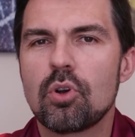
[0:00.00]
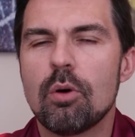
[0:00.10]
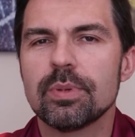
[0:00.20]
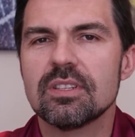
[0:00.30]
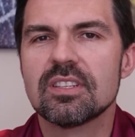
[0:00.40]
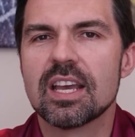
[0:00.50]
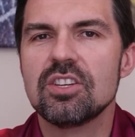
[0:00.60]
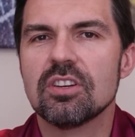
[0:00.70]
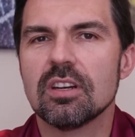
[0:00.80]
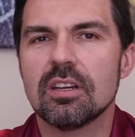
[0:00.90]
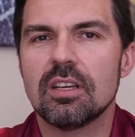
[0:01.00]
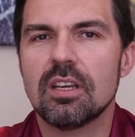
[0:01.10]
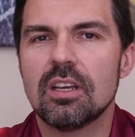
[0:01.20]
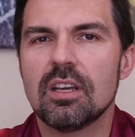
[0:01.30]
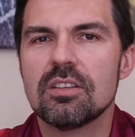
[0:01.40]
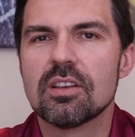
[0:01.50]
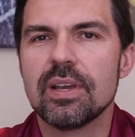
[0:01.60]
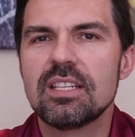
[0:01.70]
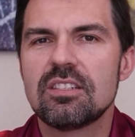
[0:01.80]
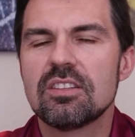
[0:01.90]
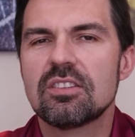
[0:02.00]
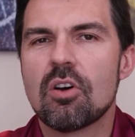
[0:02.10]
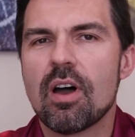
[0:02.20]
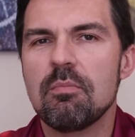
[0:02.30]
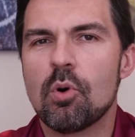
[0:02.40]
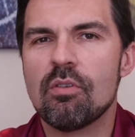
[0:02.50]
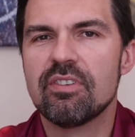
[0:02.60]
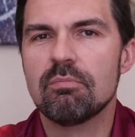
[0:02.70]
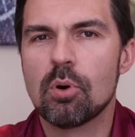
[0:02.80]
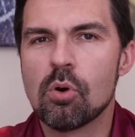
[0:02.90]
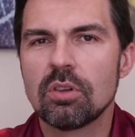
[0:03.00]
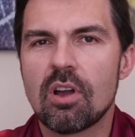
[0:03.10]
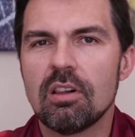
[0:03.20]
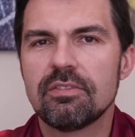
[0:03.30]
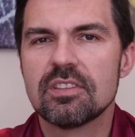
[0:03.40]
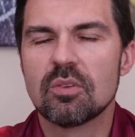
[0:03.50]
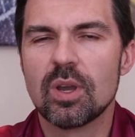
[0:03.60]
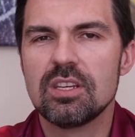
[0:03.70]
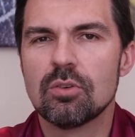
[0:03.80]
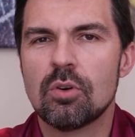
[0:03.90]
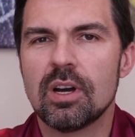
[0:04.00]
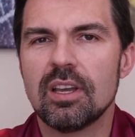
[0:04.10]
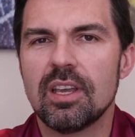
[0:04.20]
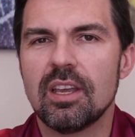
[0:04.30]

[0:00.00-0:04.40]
compensation. So it's designed more for ball golfers, and when you're